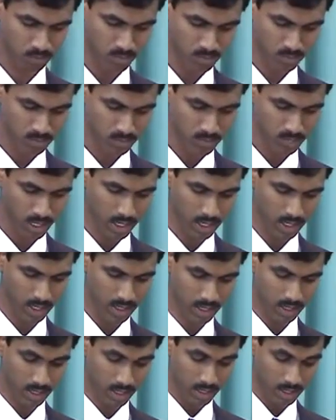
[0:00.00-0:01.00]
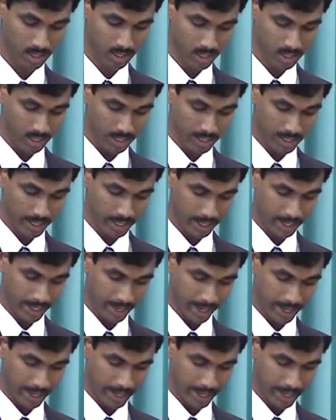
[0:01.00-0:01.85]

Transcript: Nobody speaks.